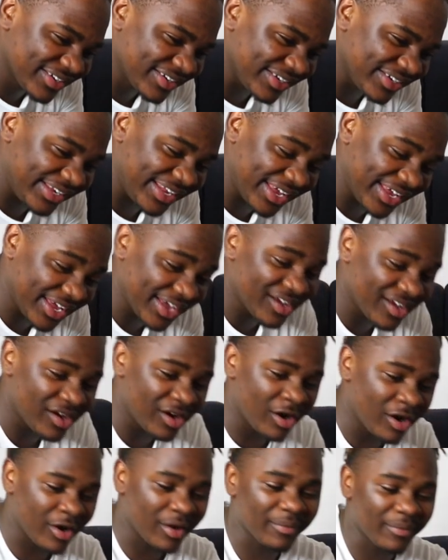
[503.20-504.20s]

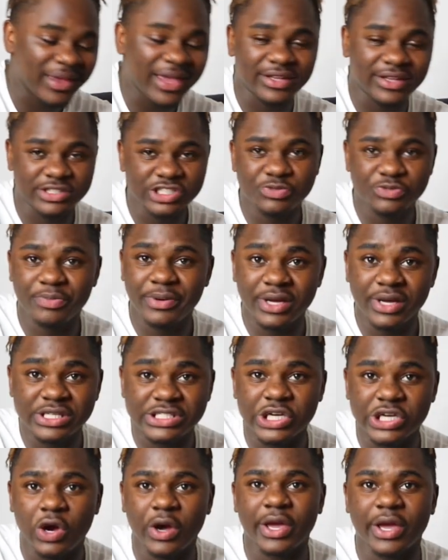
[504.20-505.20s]
Damn. Yeah, at this point
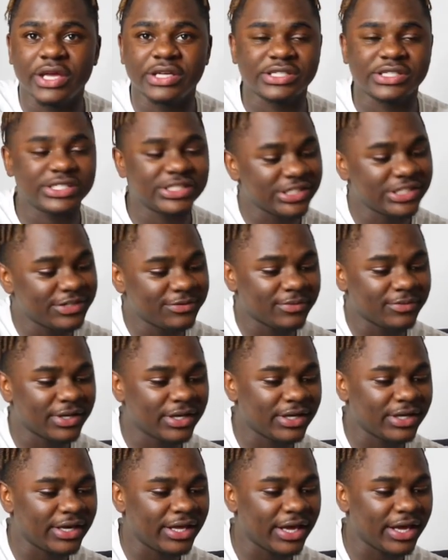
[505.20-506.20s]
y'all can see,
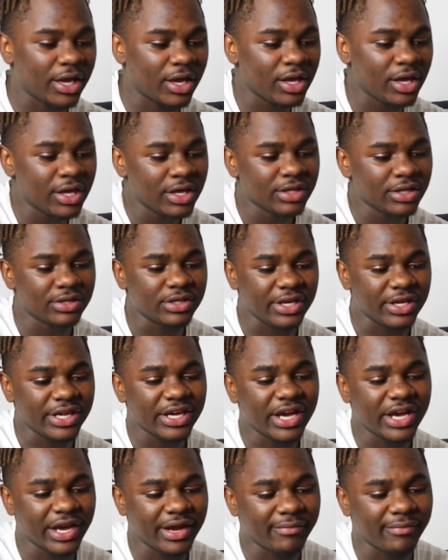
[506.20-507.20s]
man, like the
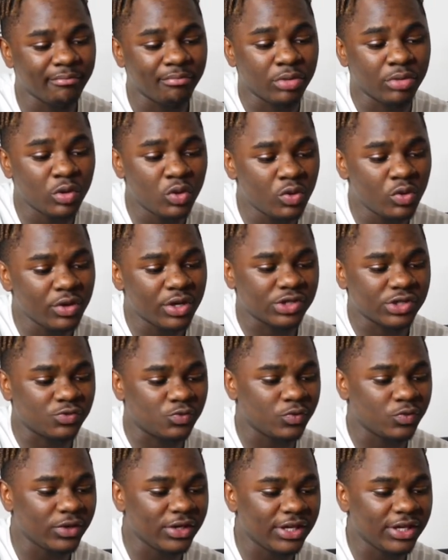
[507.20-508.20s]
nigga in blue is
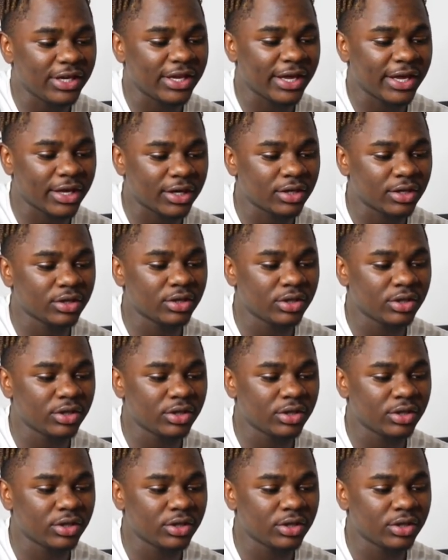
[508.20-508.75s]
really like